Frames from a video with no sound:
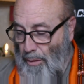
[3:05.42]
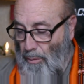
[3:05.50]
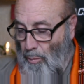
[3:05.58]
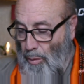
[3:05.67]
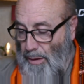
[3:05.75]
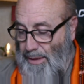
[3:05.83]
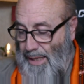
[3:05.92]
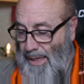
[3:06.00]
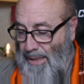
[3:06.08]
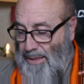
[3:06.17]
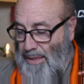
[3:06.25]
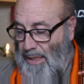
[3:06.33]
would
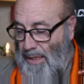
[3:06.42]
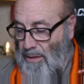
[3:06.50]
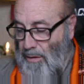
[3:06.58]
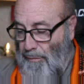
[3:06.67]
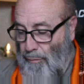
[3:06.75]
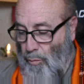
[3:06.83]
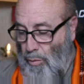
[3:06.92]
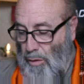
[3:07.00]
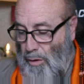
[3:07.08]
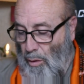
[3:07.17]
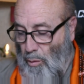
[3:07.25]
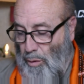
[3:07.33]
take sticks of
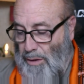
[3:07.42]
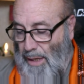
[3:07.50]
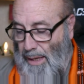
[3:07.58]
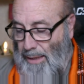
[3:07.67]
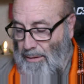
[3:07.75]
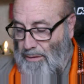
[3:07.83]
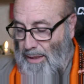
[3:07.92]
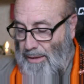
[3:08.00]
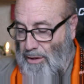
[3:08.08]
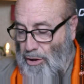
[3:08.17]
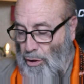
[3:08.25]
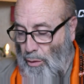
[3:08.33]
wood or tiles and
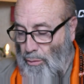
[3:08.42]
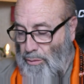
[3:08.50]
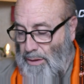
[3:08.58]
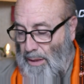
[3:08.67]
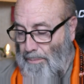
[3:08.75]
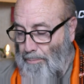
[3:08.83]
stones and